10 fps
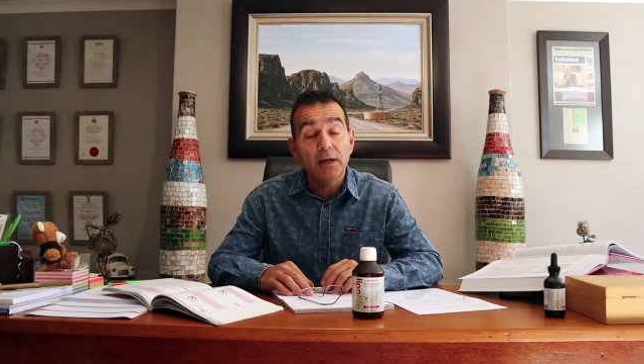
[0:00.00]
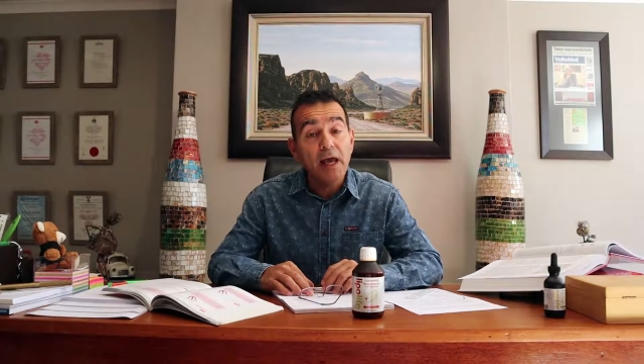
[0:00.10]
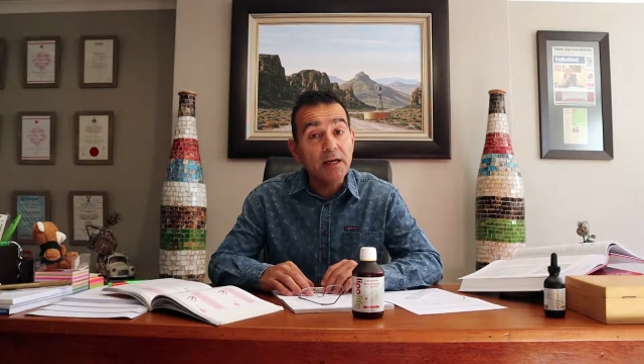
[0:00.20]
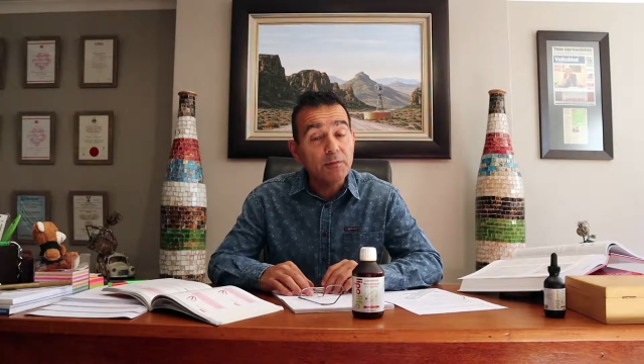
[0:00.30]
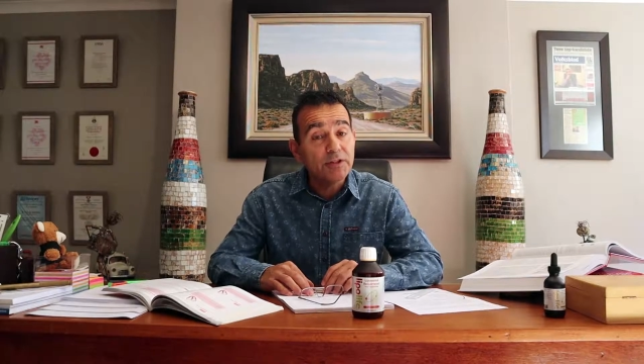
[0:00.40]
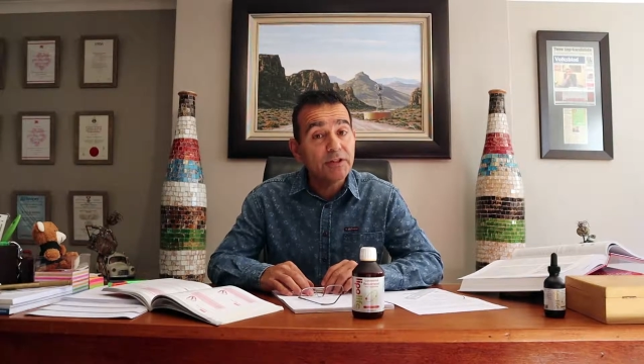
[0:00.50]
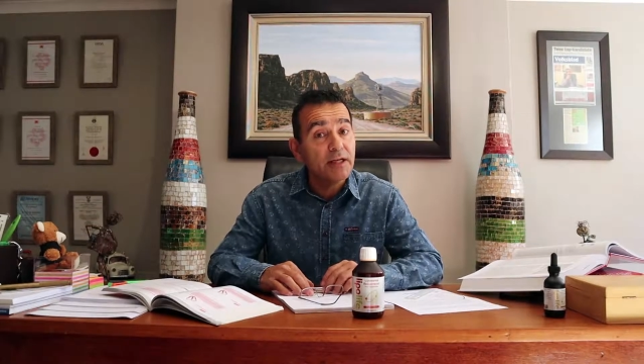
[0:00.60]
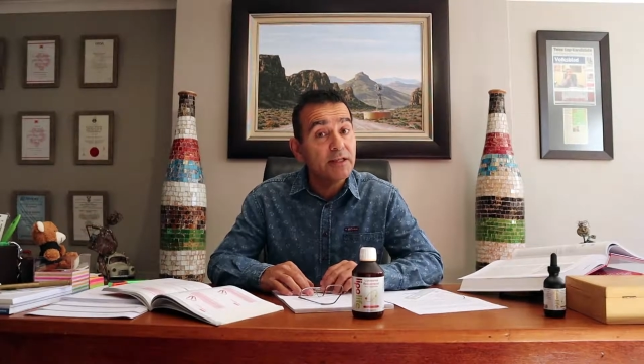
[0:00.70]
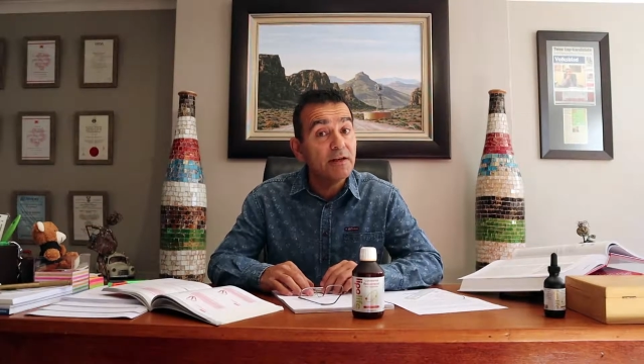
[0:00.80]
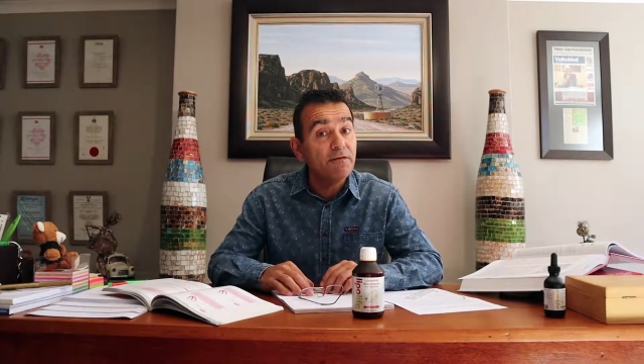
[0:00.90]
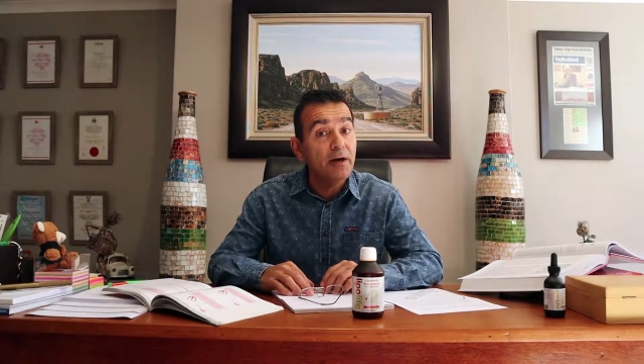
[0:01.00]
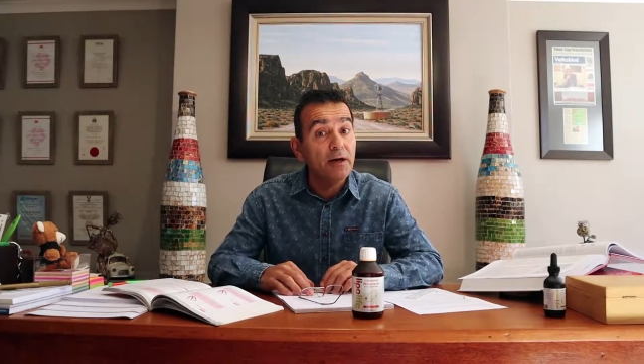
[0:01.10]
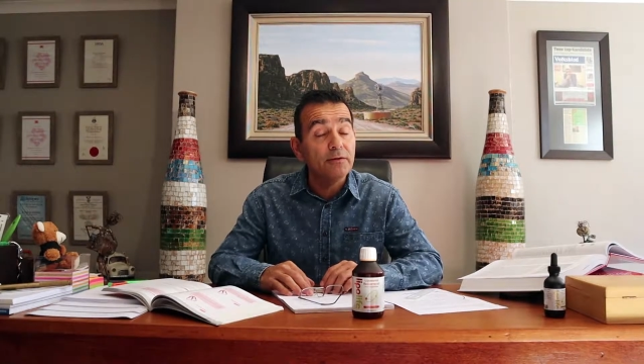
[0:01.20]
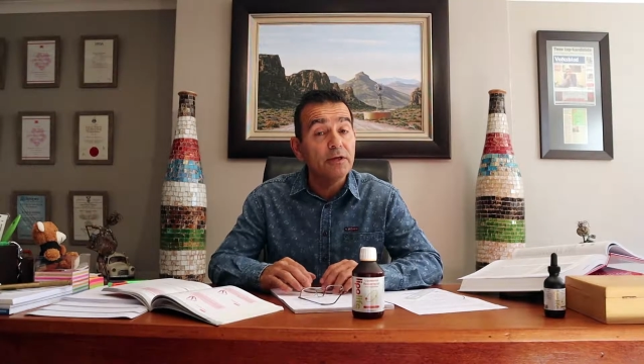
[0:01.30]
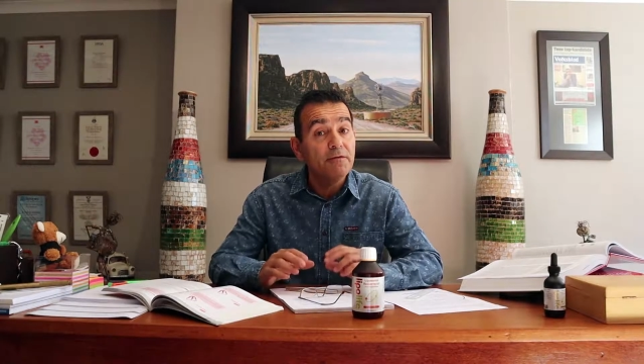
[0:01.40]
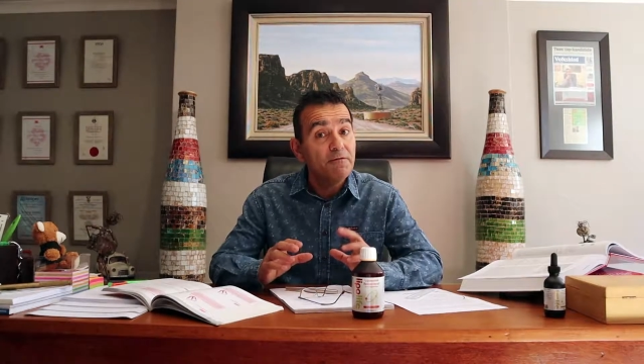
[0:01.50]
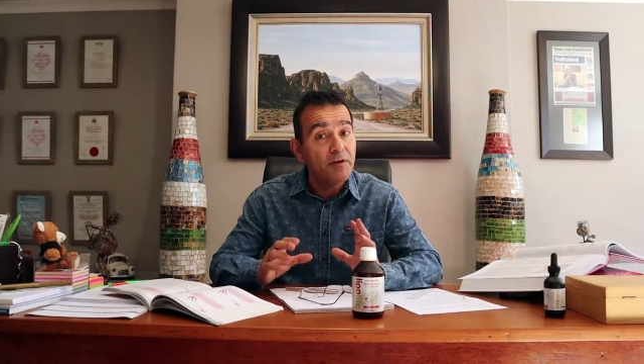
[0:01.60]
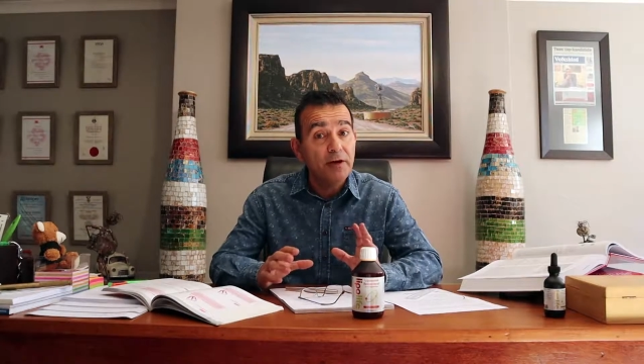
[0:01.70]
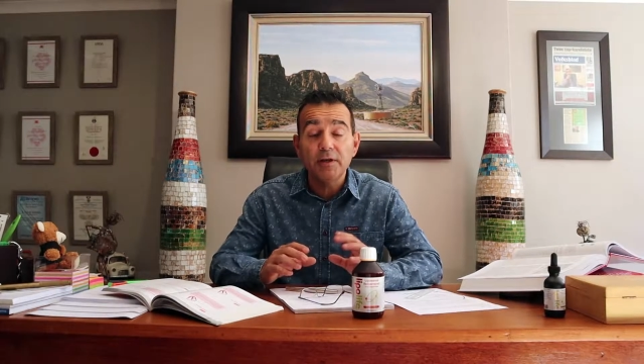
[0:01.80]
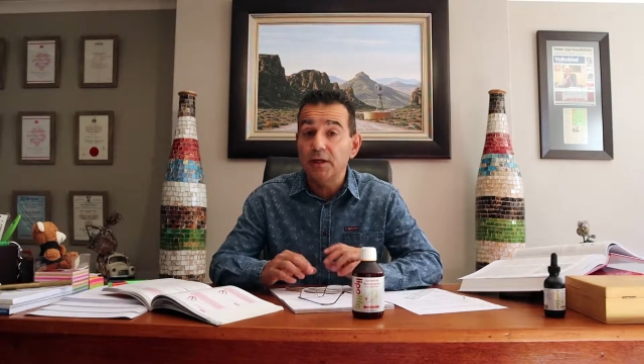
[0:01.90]
animal studies have found
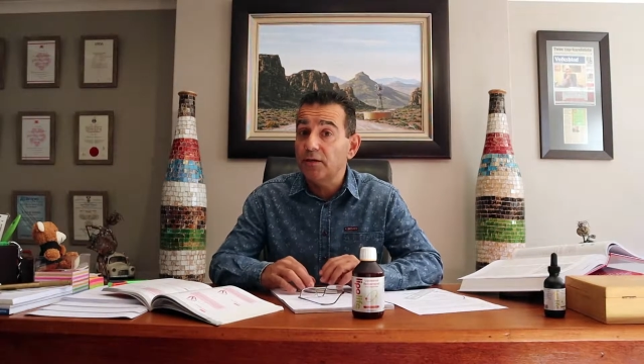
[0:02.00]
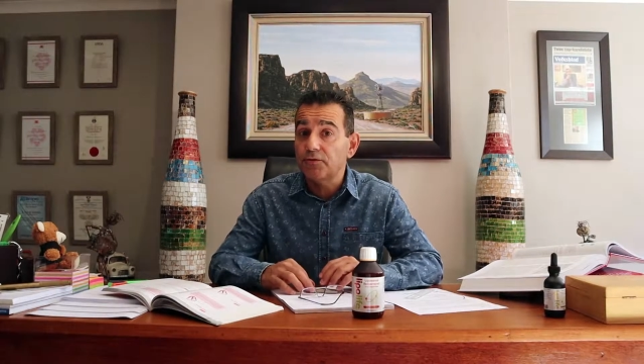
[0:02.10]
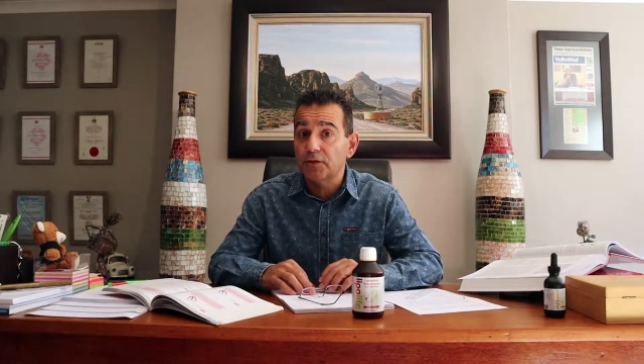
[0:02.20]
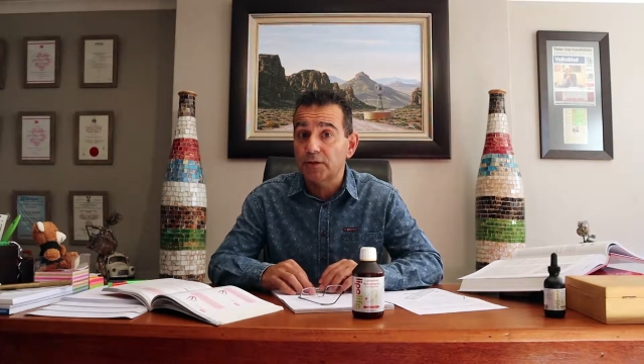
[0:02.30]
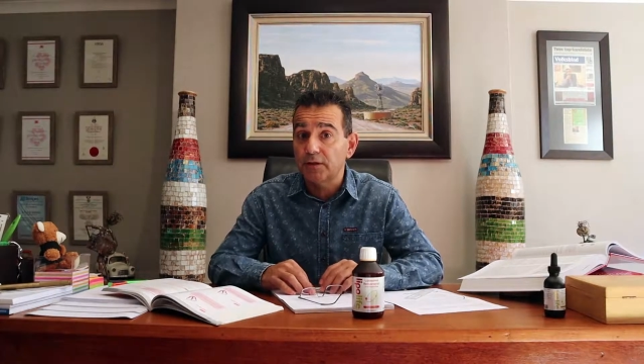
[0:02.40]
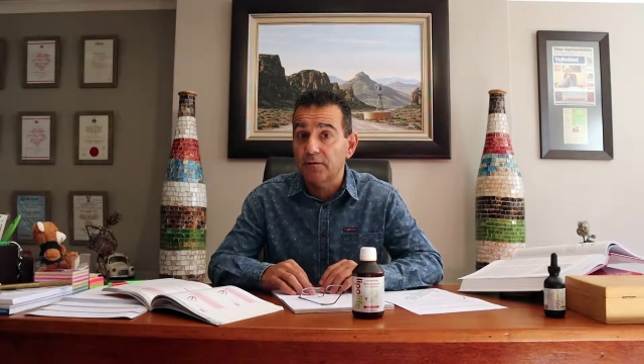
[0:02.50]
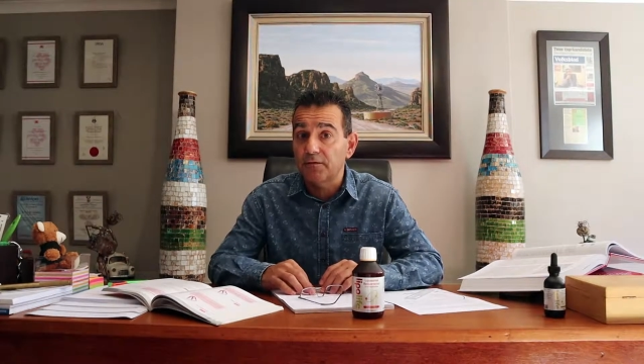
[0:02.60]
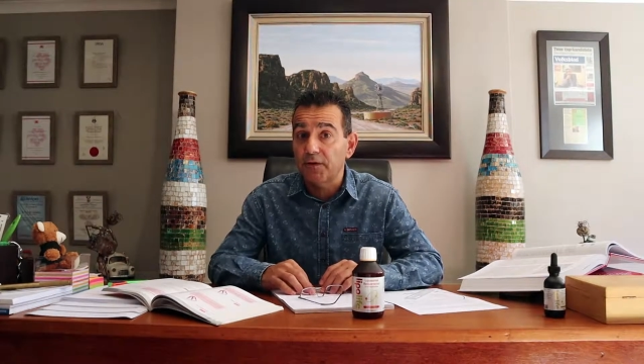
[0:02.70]
very interesting